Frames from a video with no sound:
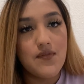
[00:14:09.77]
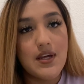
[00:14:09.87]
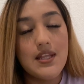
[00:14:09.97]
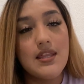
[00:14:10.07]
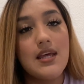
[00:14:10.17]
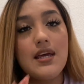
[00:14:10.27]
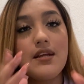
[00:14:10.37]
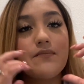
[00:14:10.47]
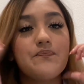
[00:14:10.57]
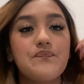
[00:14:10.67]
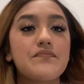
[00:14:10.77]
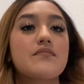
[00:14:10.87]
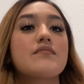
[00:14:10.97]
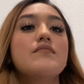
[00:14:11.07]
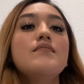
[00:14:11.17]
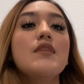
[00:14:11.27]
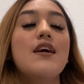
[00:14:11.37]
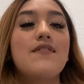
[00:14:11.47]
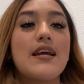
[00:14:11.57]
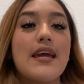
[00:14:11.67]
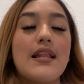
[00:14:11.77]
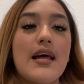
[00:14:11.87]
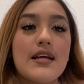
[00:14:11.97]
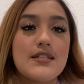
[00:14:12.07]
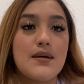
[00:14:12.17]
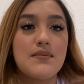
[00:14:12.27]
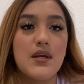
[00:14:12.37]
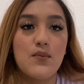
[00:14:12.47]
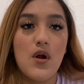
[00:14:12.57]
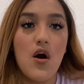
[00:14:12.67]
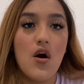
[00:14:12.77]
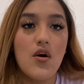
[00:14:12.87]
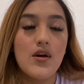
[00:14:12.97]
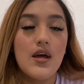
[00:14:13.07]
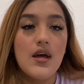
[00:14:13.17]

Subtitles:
And then if I get like something wrong,